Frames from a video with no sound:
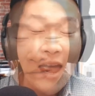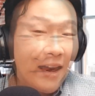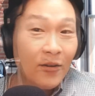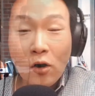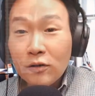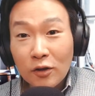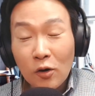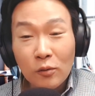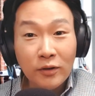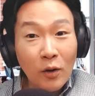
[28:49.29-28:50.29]
And
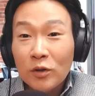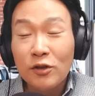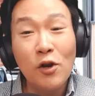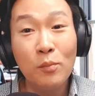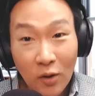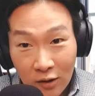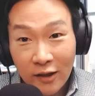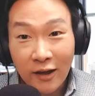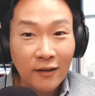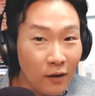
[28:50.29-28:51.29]
also, there was no
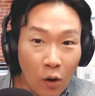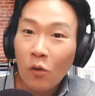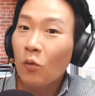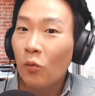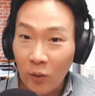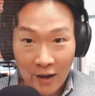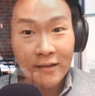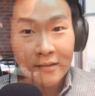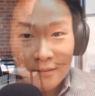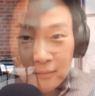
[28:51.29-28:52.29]
bullying,
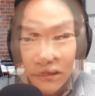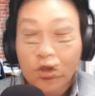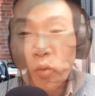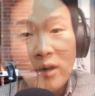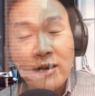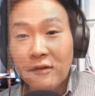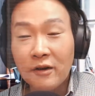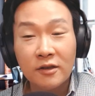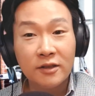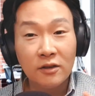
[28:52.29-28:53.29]
right? So right now,
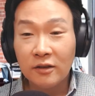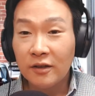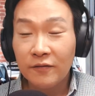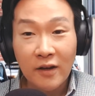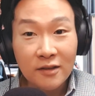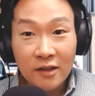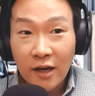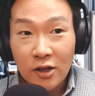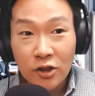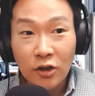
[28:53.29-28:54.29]
there's still an
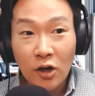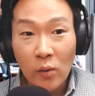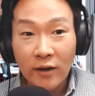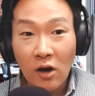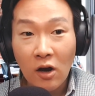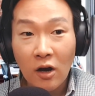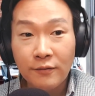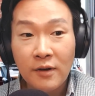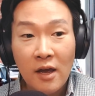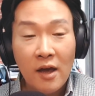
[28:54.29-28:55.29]
investigation going
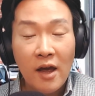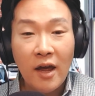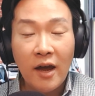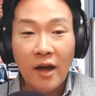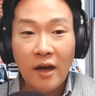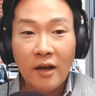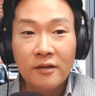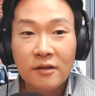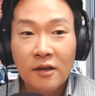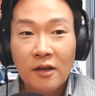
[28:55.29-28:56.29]
on, and